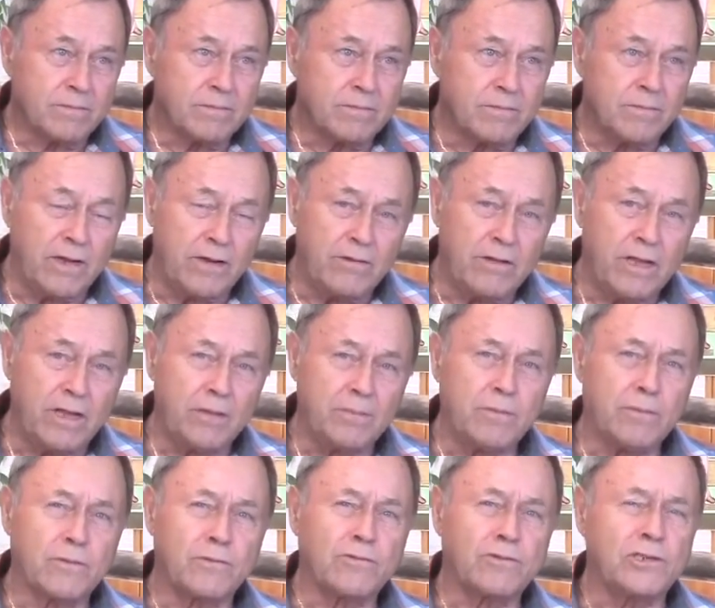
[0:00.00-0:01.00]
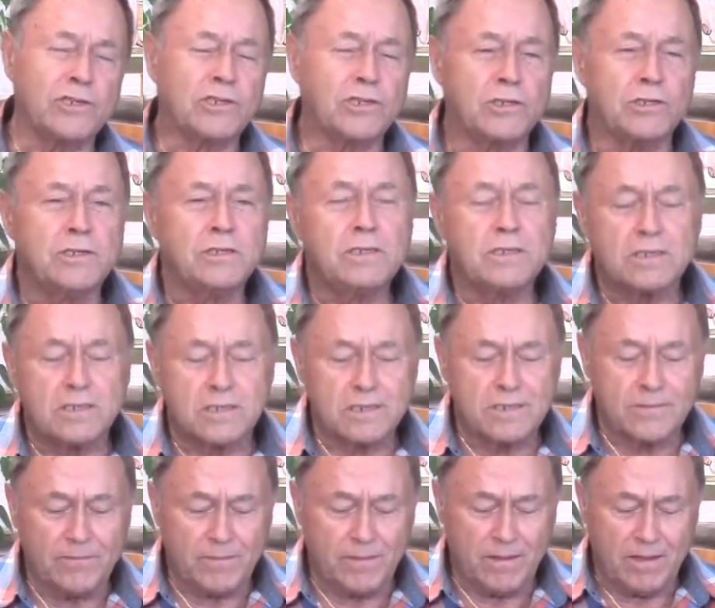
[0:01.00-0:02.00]
Mary Helpful Christians
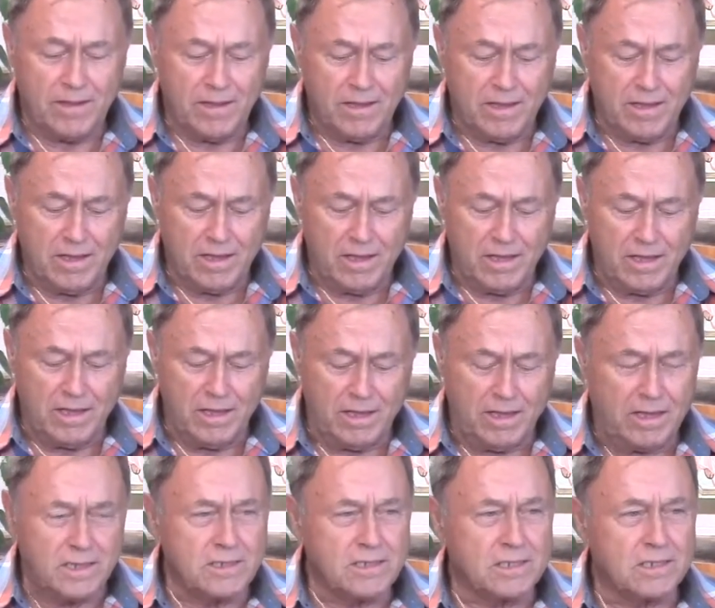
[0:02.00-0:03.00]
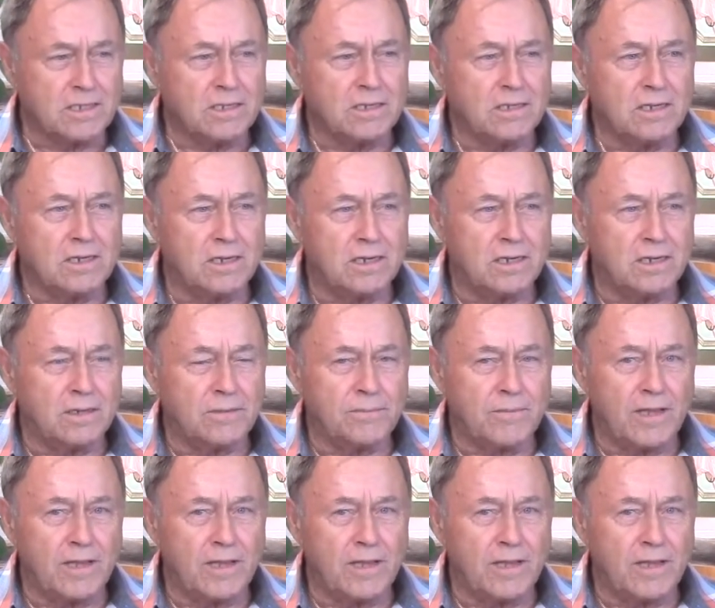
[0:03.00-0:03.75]
is, uh,